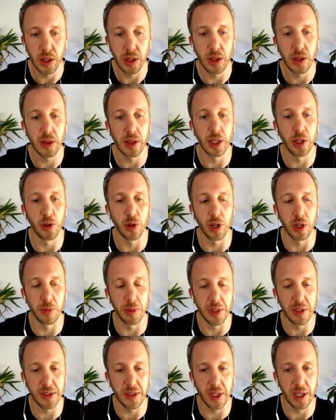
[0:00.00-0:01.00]
then you're going to be
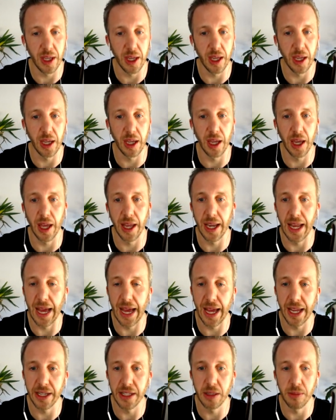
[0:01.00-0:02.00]
seeing an
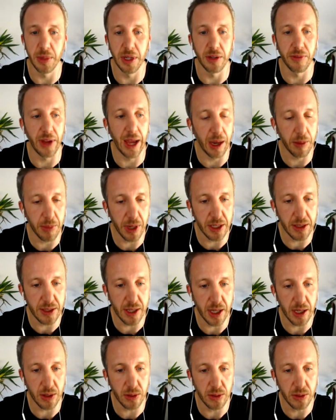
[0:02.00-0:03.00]
ad in the middle of Handmaid's
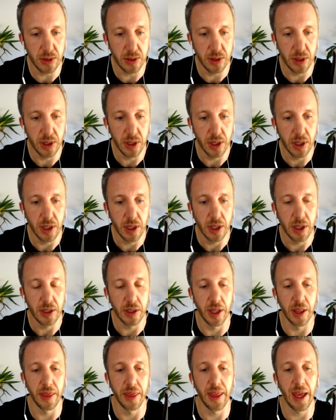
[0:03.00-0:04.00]
Tale.
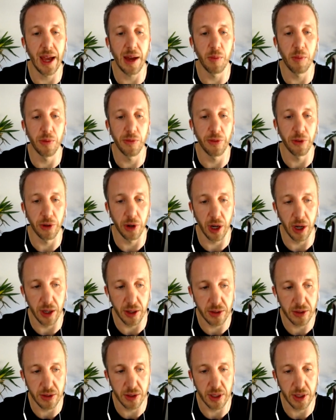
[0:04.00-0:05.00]
Then that for
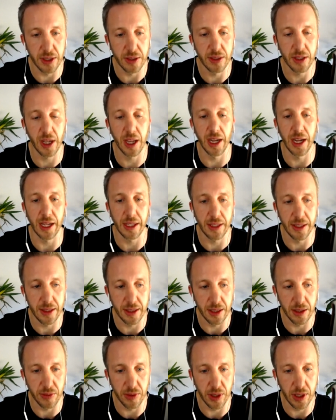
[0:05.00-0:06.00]
us is connected
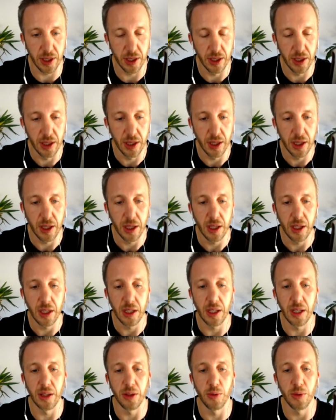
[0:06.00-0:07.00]
TV.
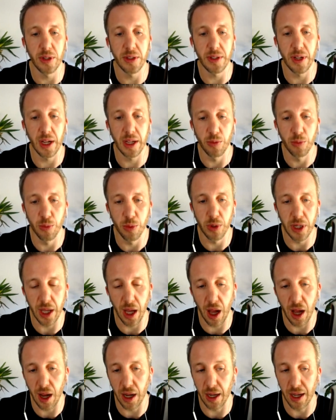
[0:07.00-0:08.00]
And the reason I really
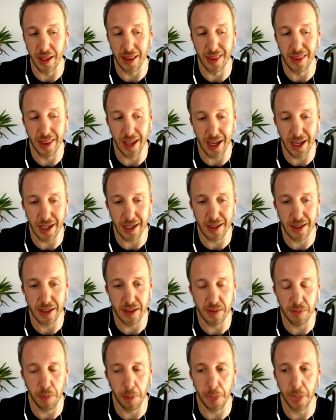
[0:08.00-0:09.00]
highlight that
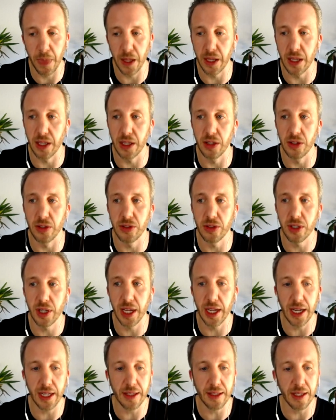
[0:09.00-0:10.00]
is
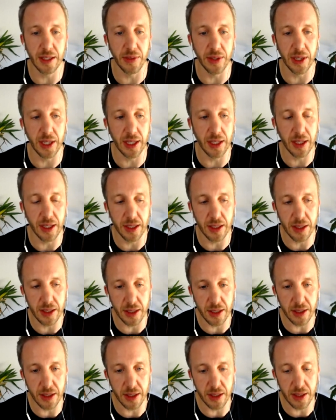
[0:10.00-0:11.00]
connected TV
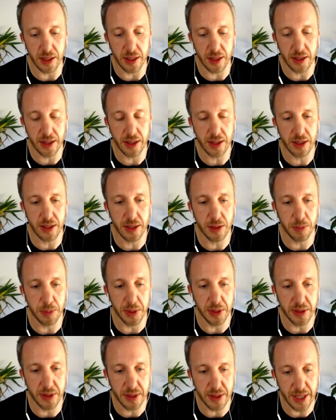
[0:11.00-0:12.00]

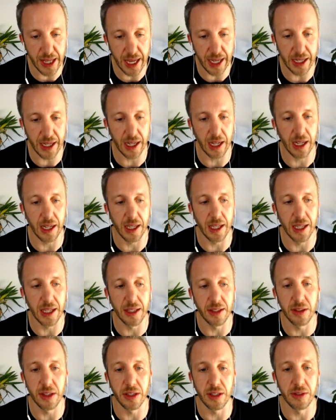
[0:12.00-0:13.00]
sp- technically
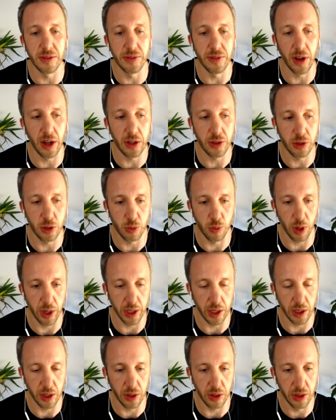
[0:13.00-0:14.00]
is the device you're
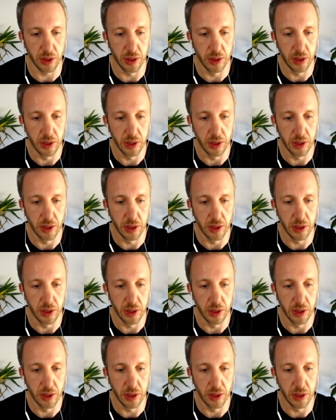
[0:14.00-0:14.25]
running on.